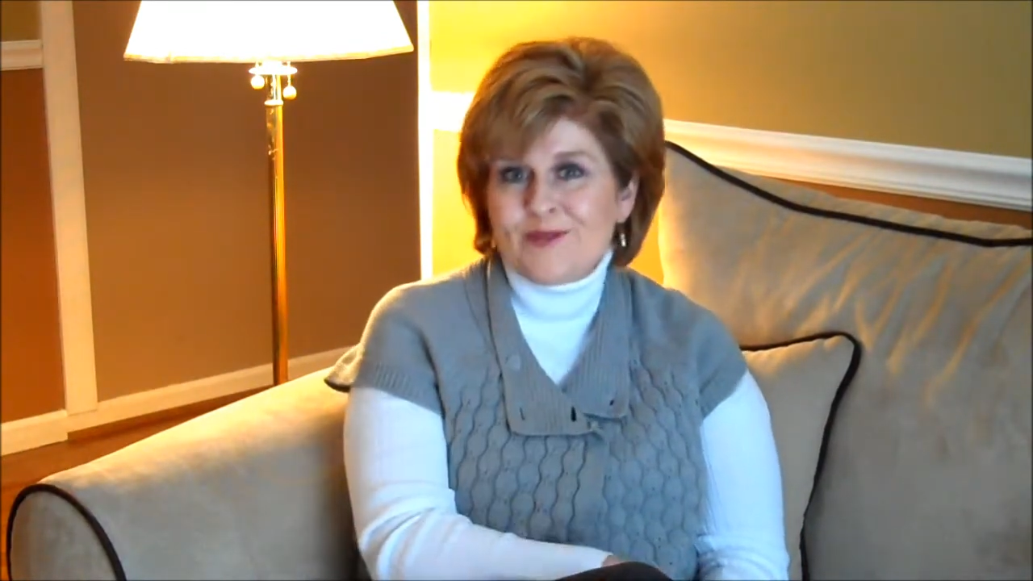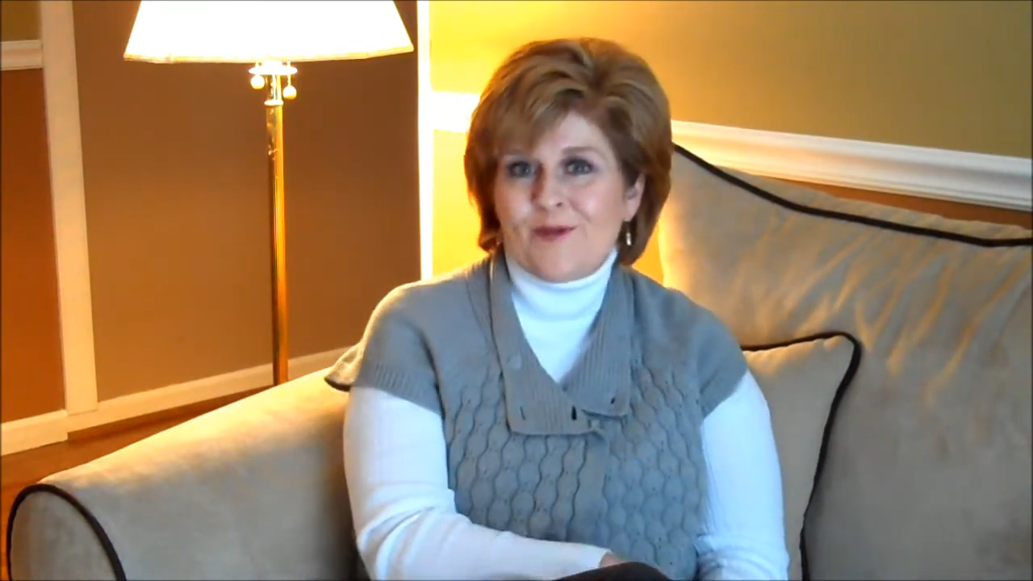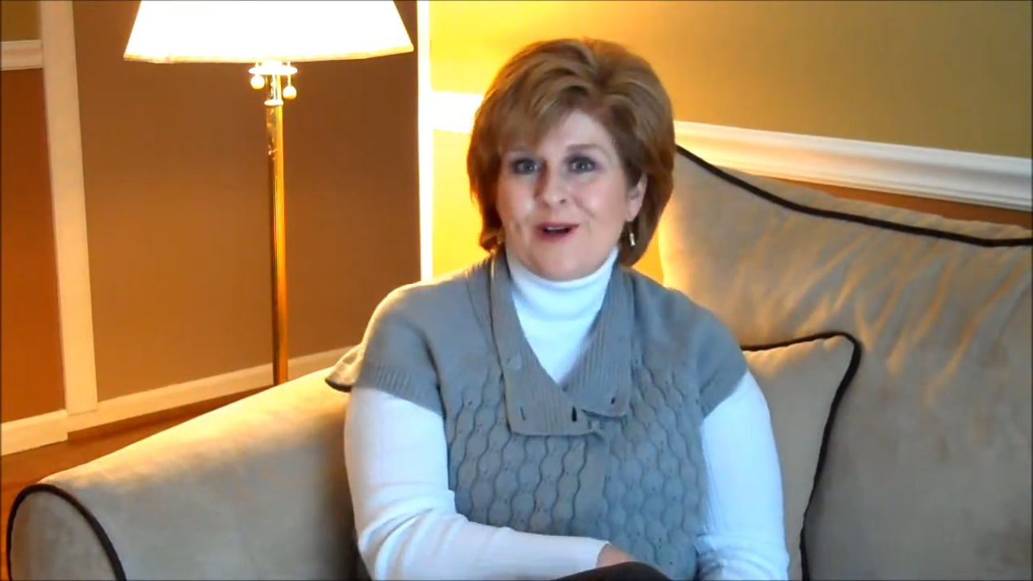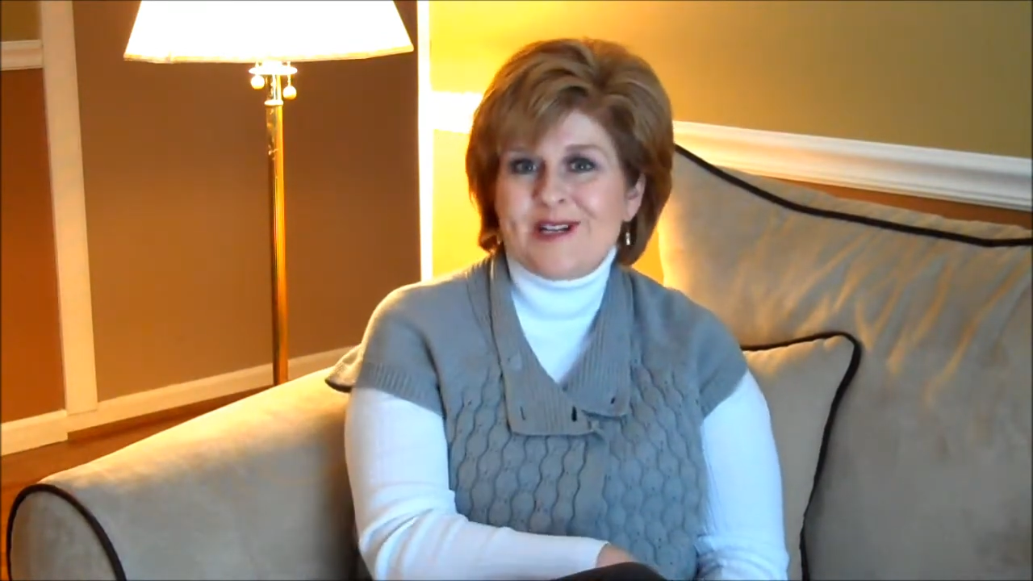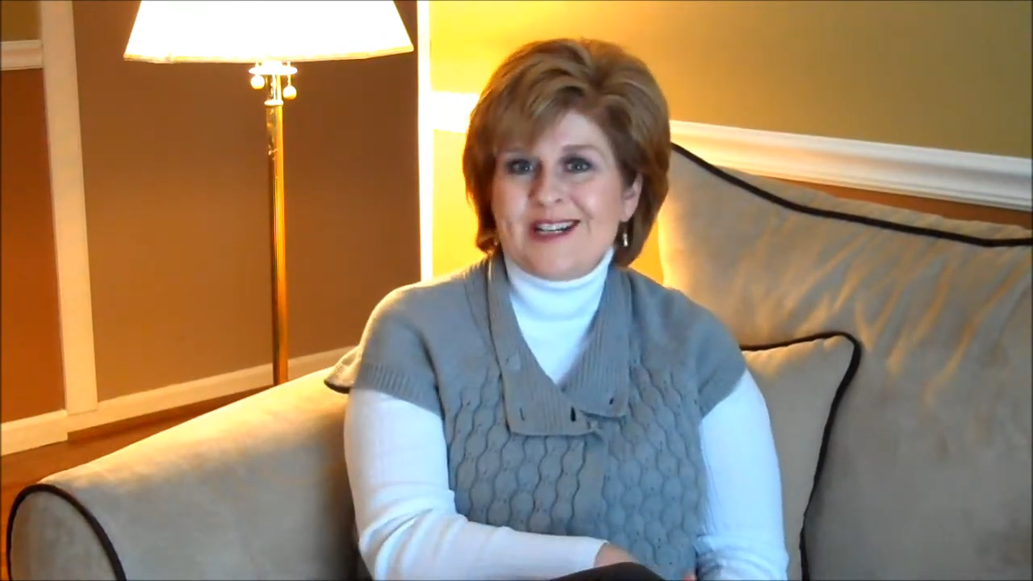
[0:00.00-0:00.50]

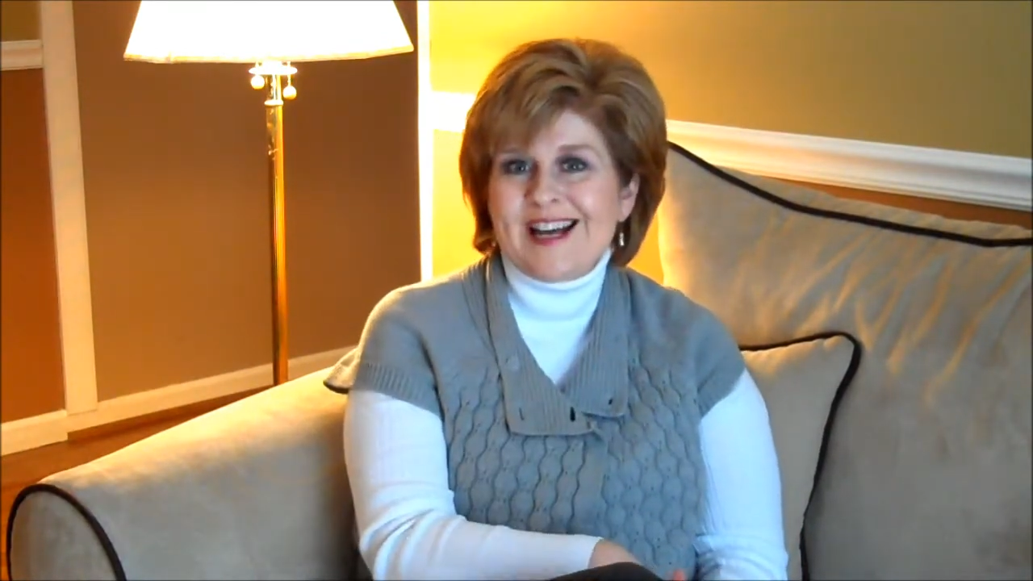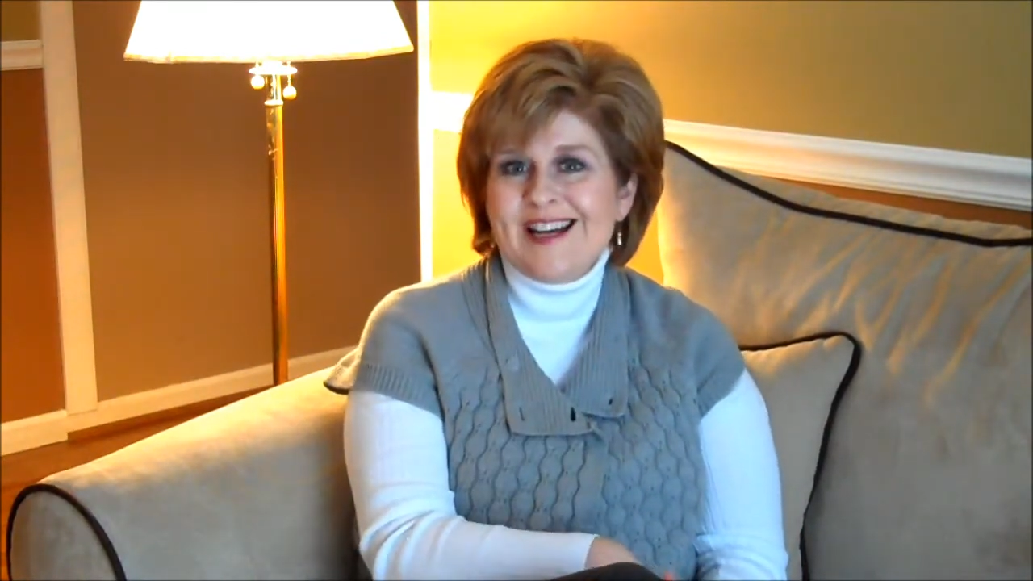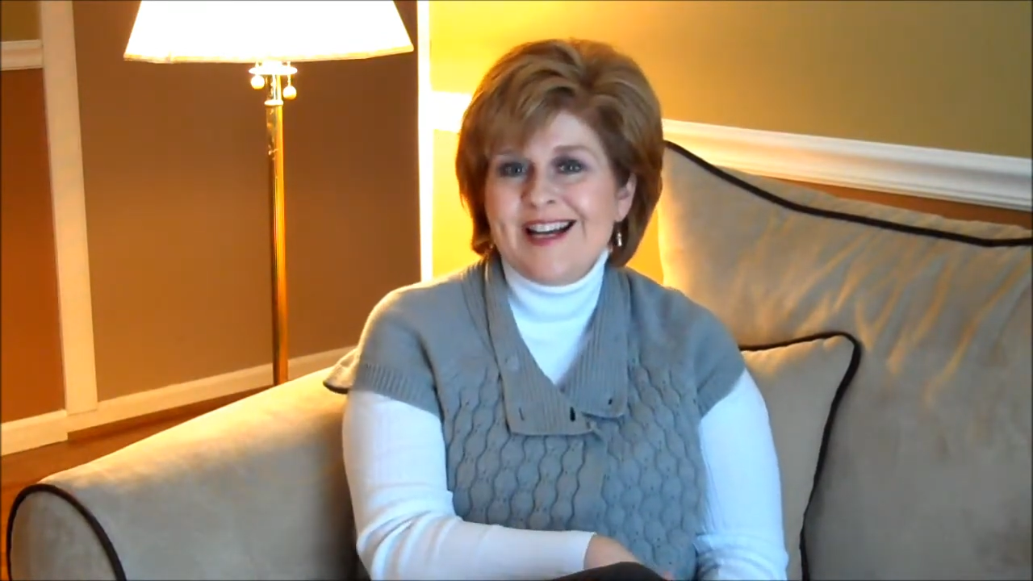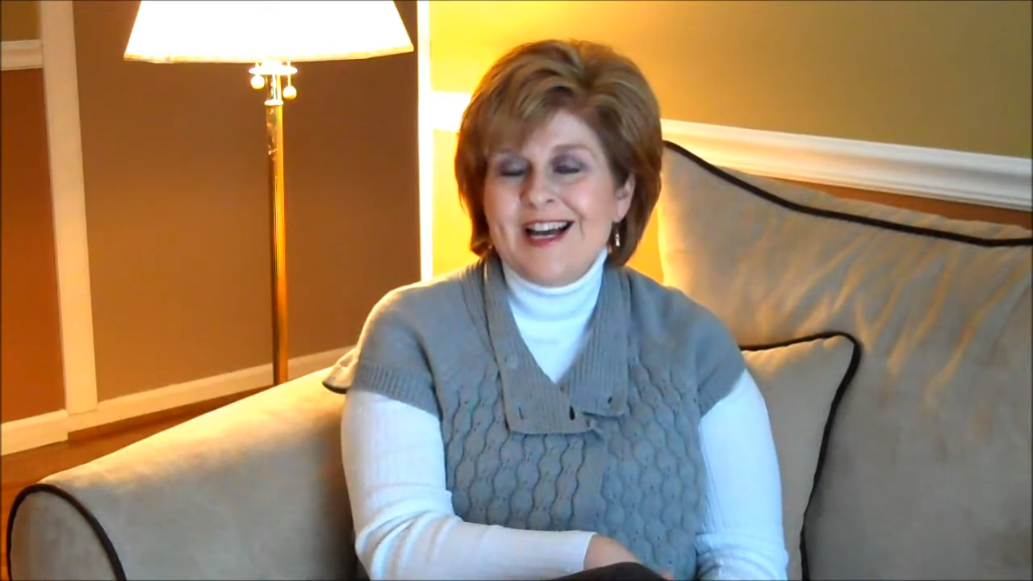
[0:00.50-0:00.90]
for you today.